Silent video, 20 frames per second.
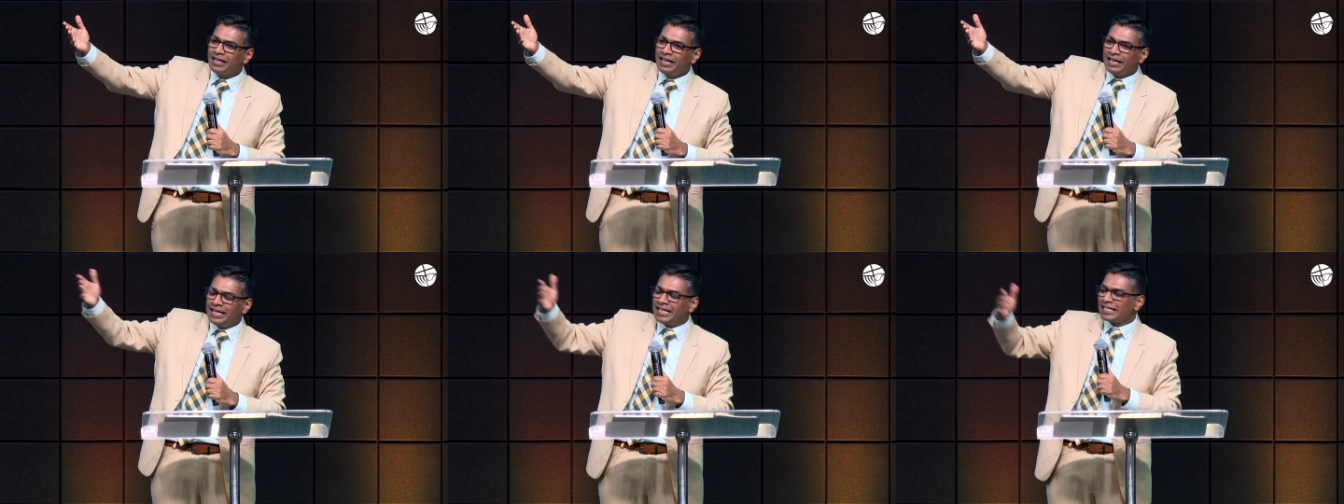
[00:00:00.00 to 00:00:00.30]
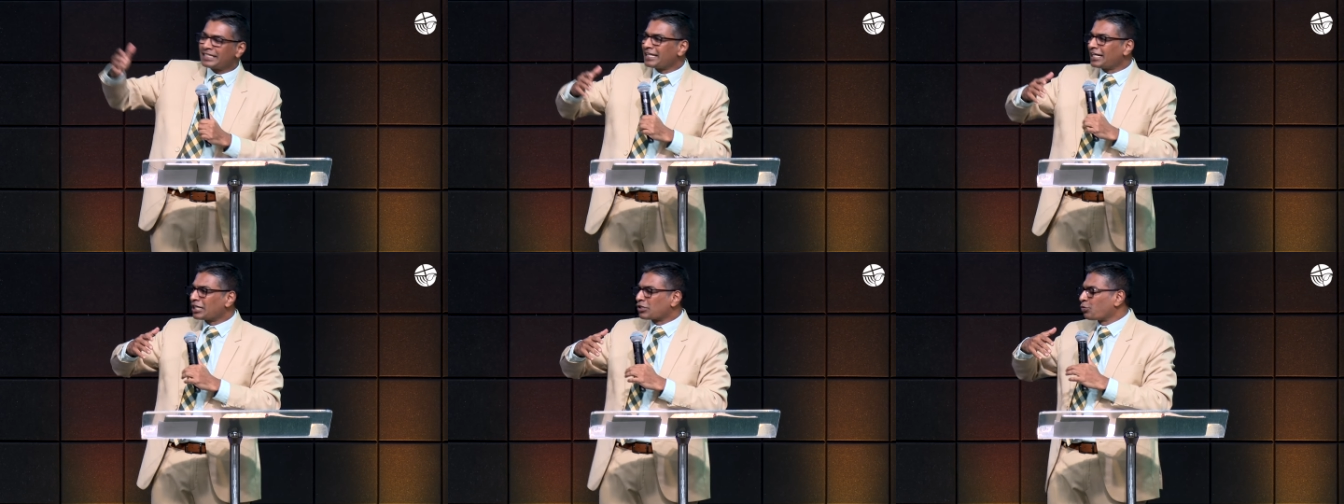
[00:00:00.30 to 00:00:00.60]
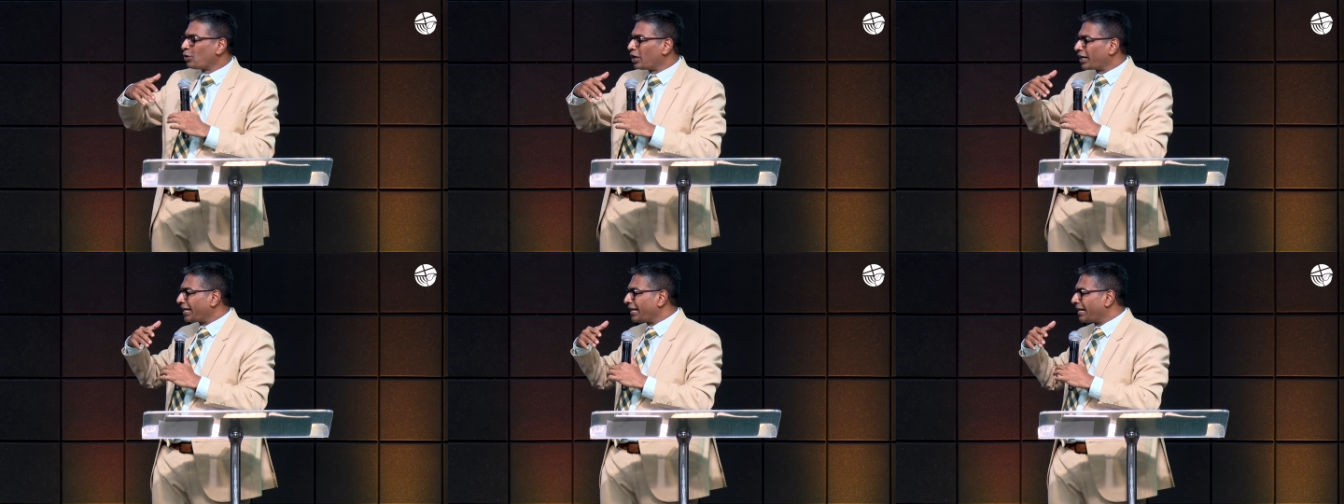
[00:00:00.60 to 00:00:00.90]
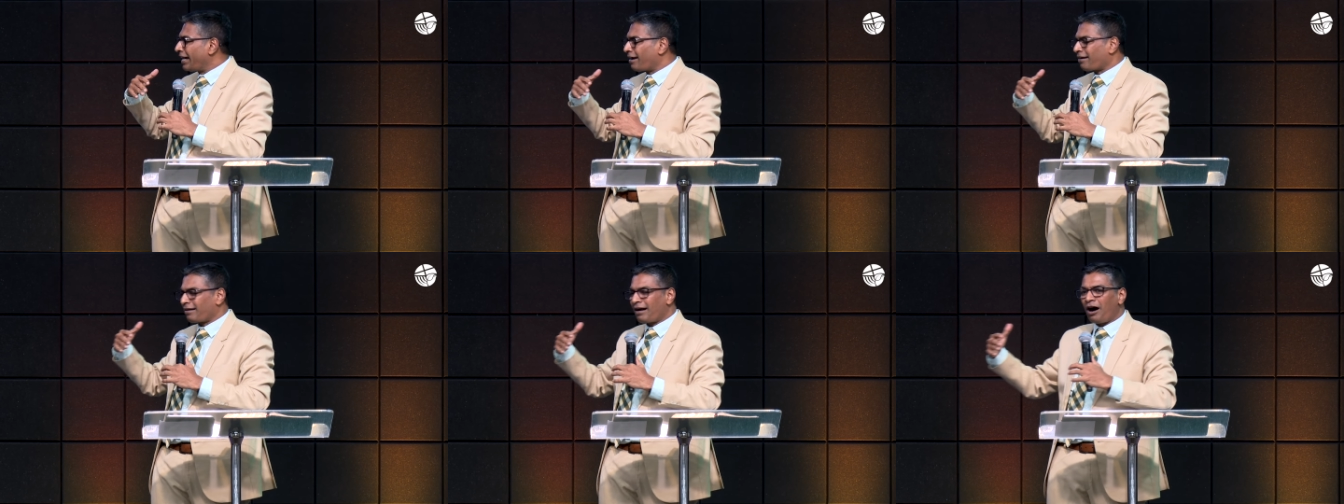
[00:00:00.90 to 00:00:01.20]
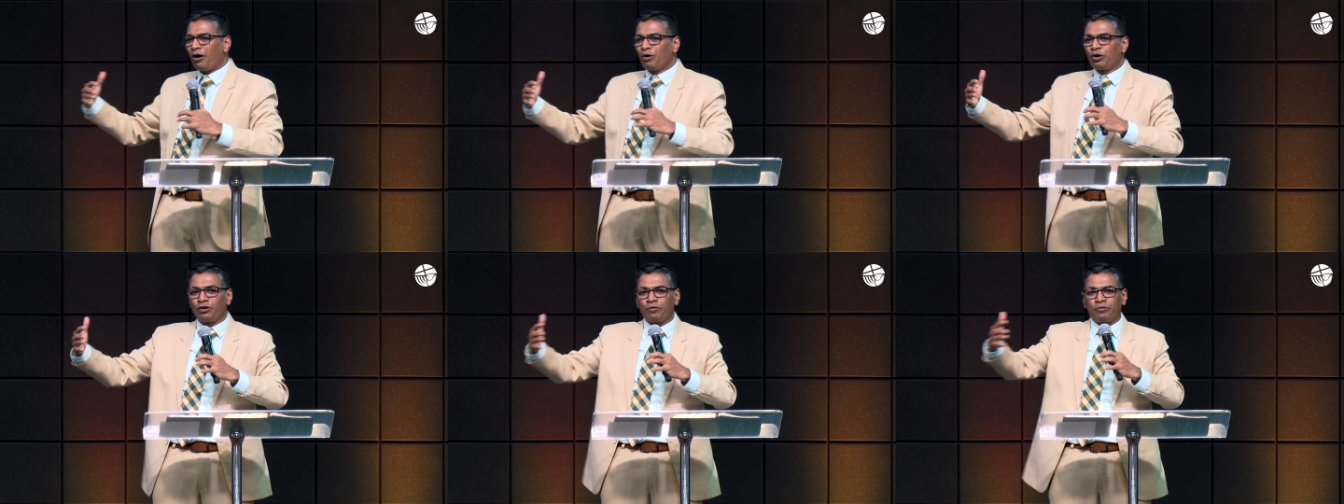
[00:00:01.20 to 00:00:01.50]
He starts working
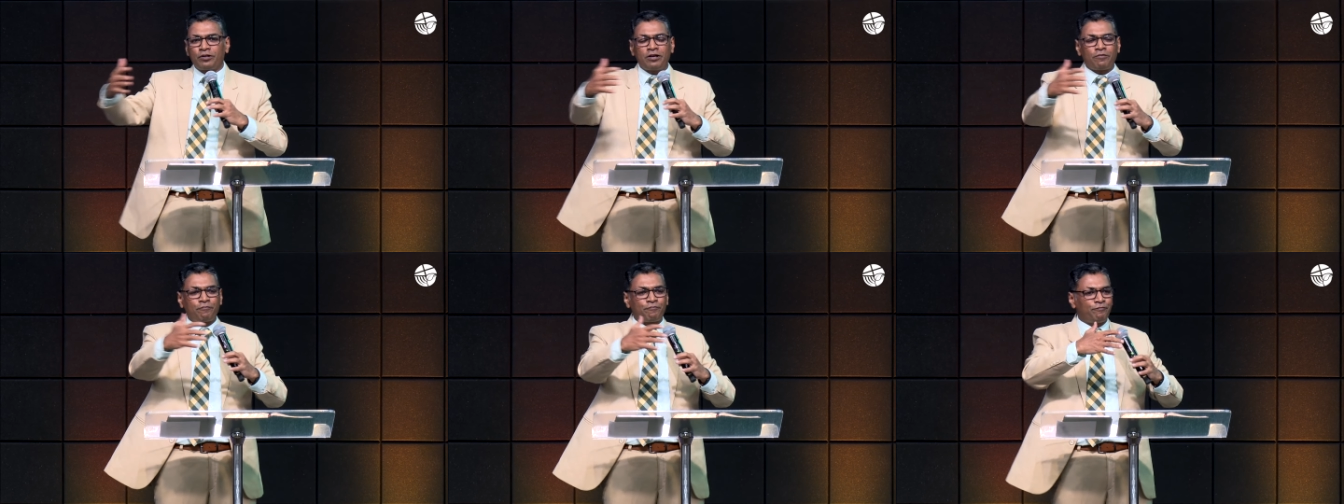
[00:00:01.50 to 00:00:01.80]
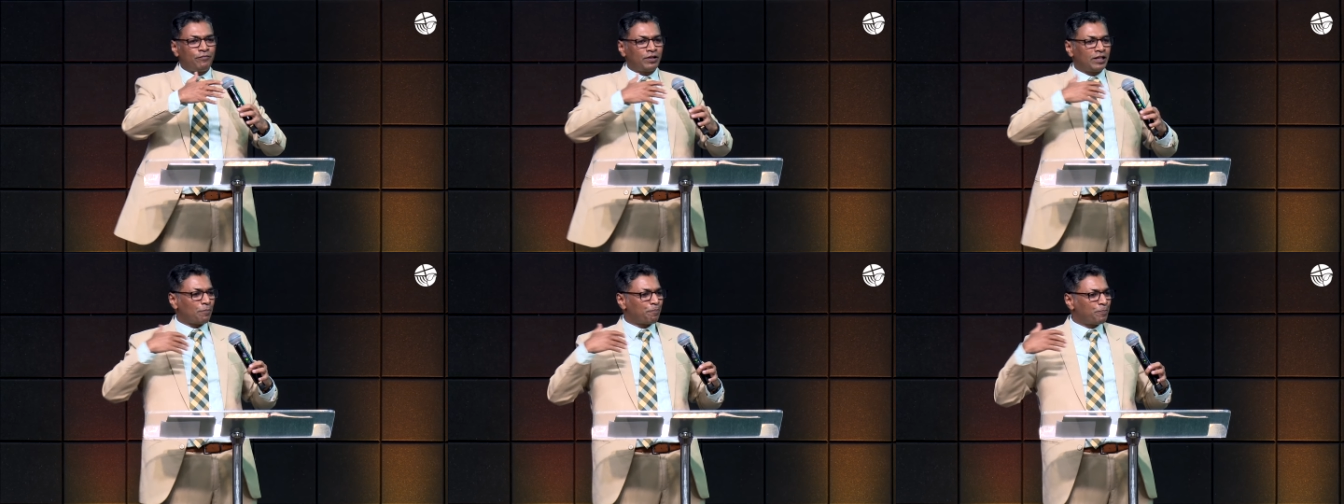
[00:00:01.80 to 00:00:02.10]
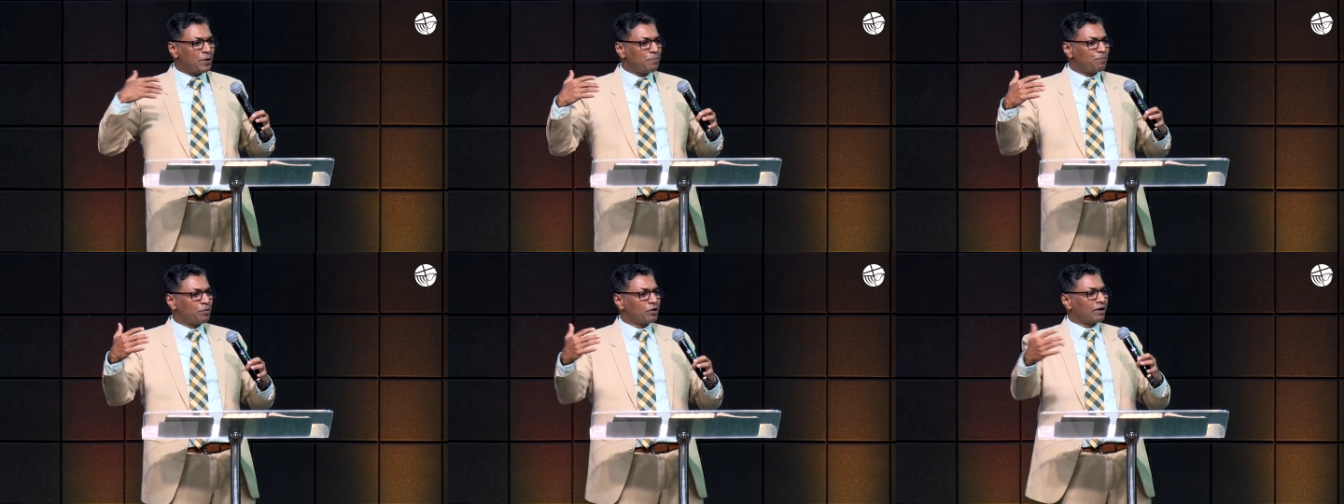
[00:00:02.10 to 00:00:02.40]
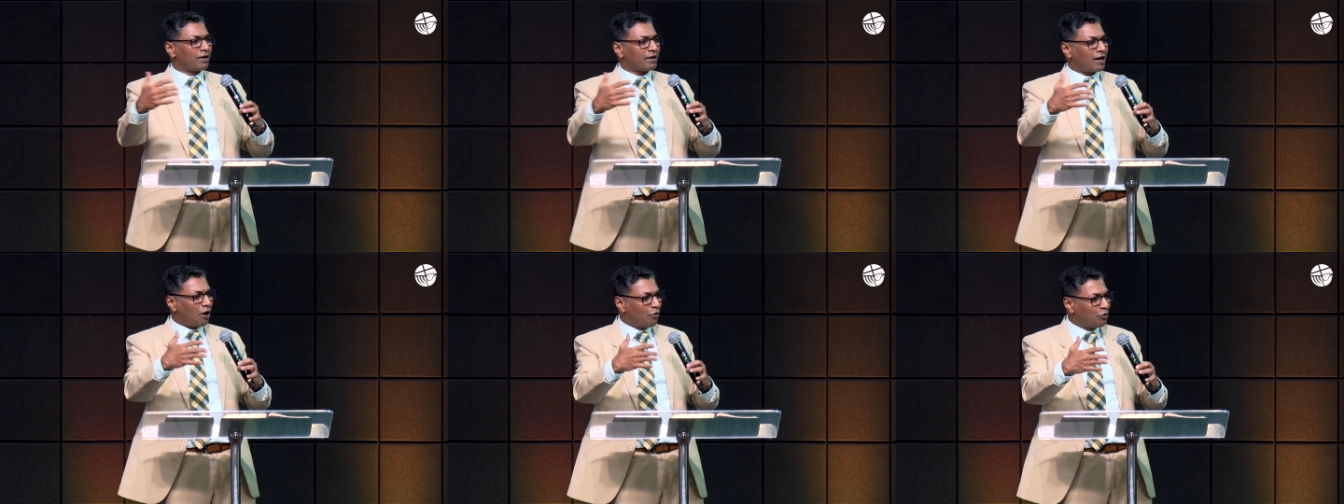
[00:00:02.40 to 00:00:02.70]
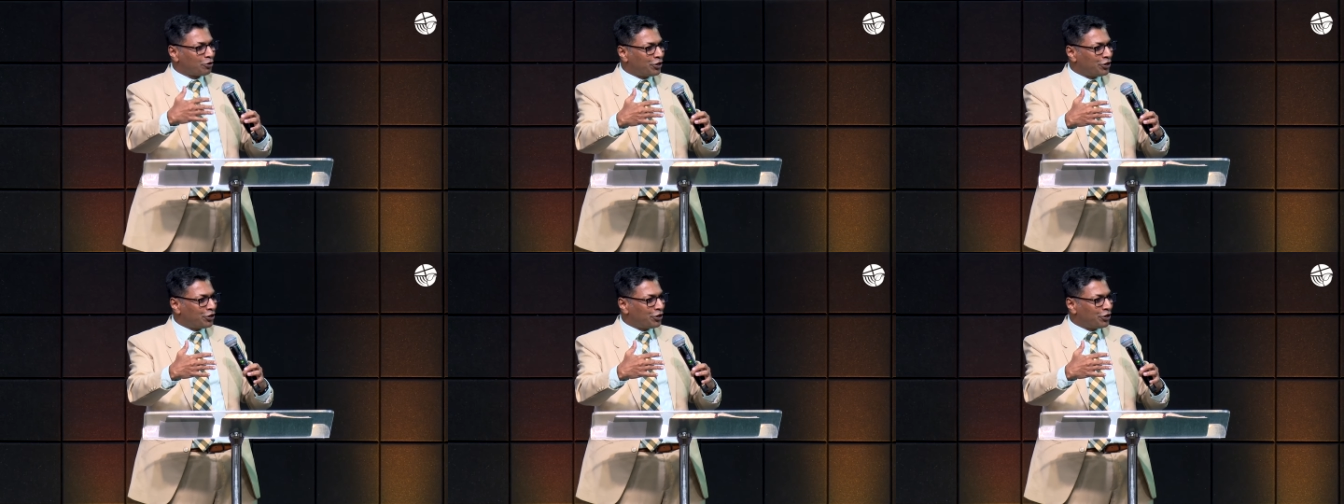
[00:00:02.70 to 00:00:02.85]
around with the people around